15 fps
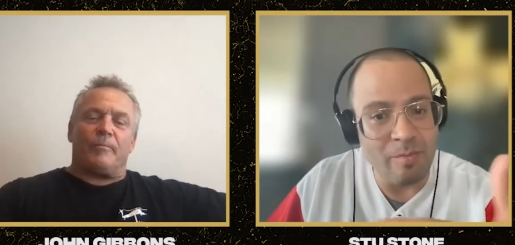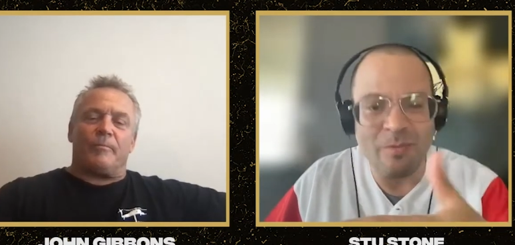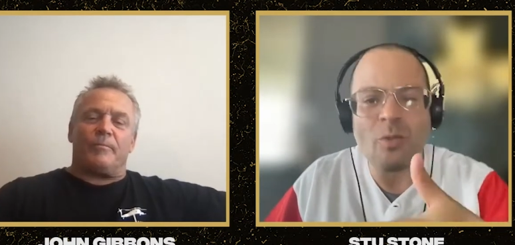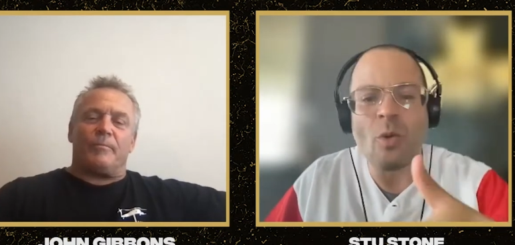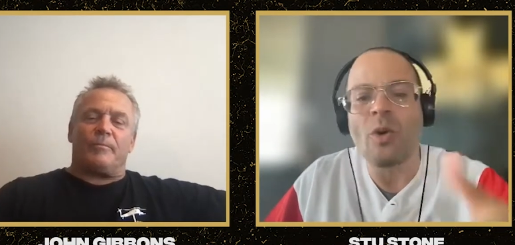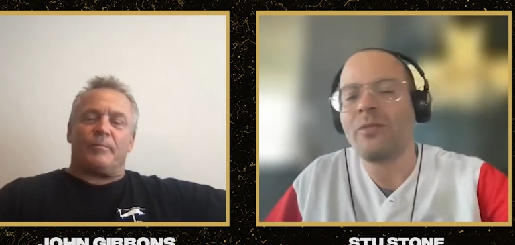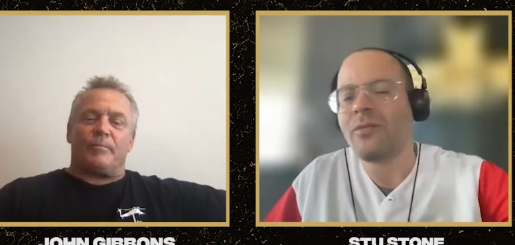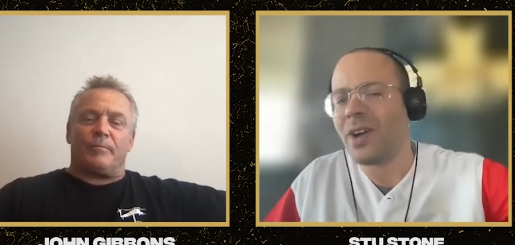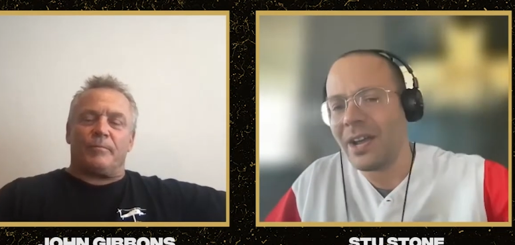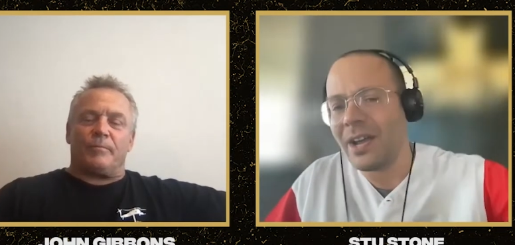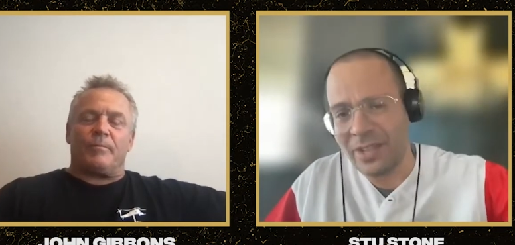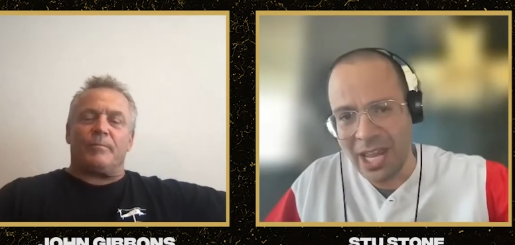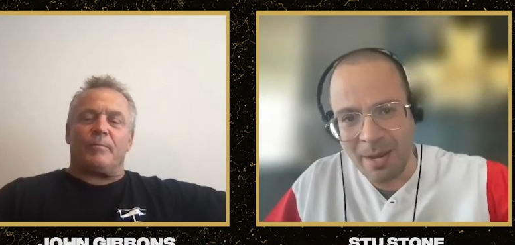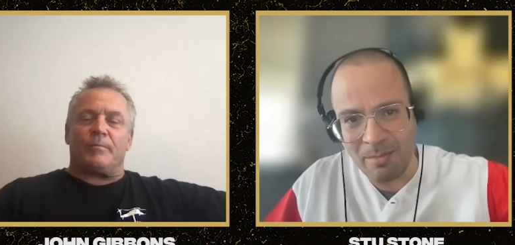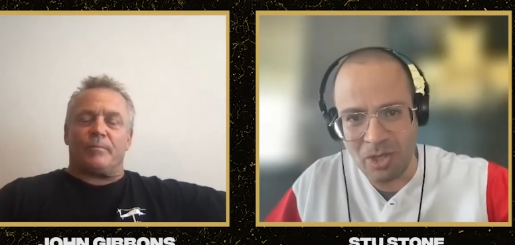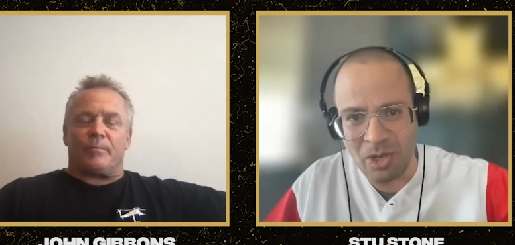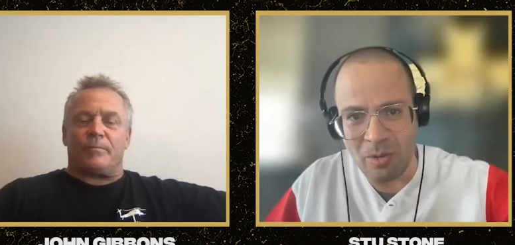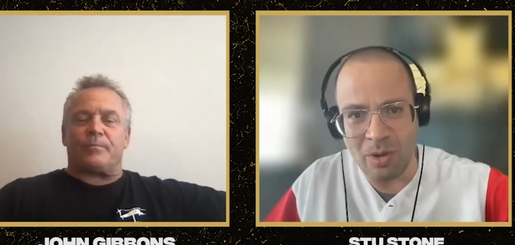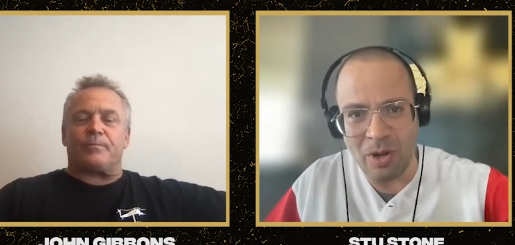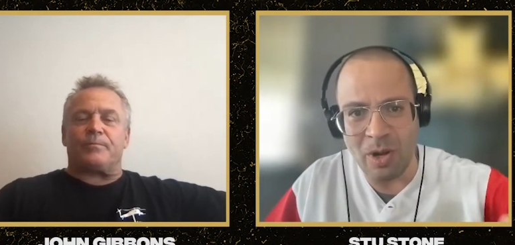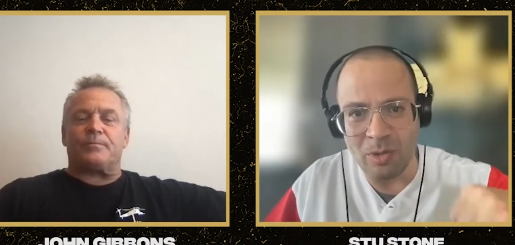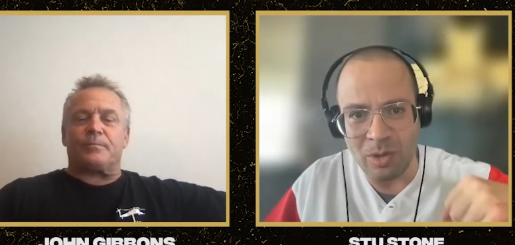Speaker 1: four or five games in a
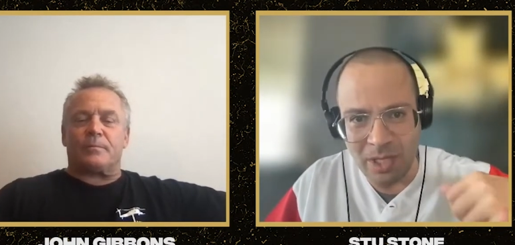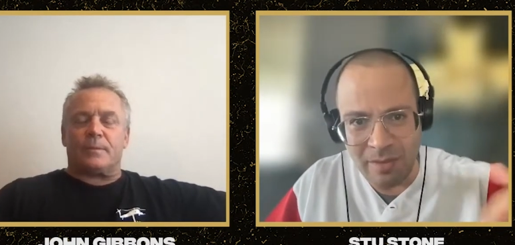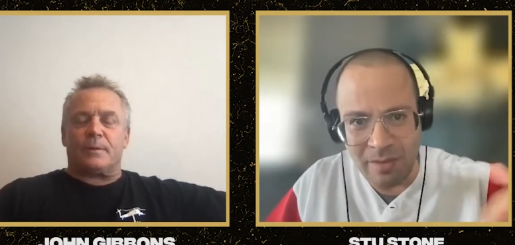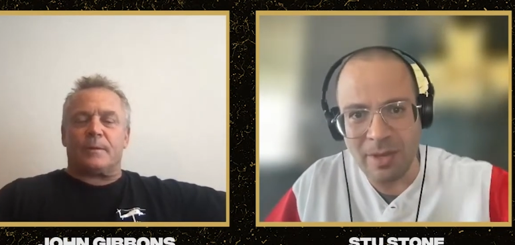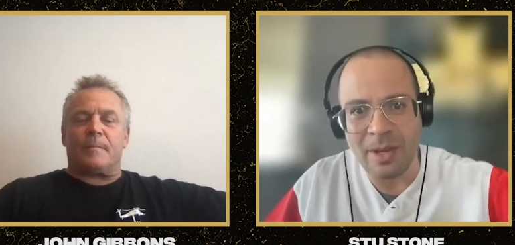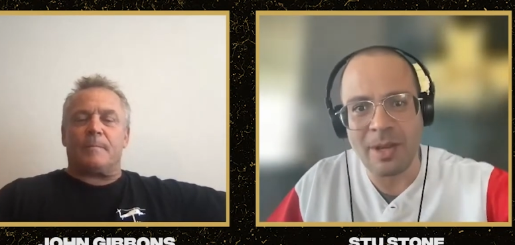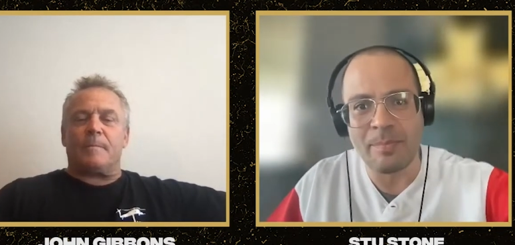row, leaving